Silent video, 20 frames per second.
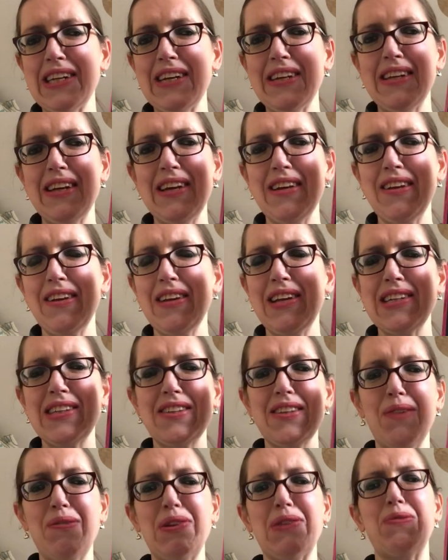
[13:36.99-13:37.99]
and there's
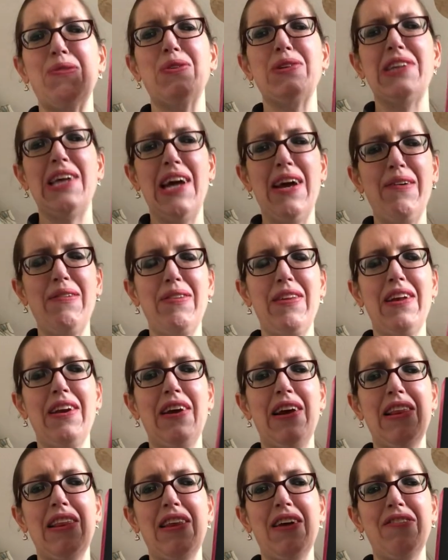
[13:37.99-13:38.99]
so much more depth, and
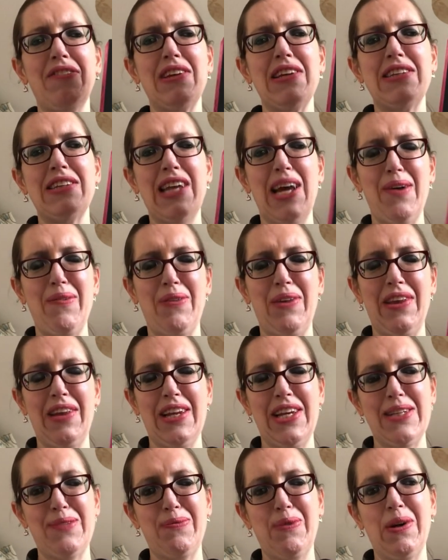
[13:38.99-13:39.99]
I love the depth in
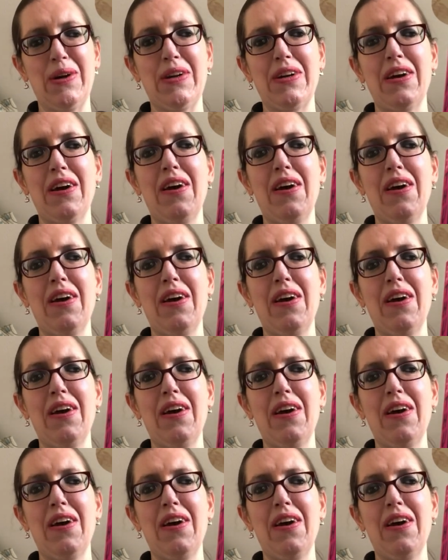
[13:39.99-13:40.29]
this book.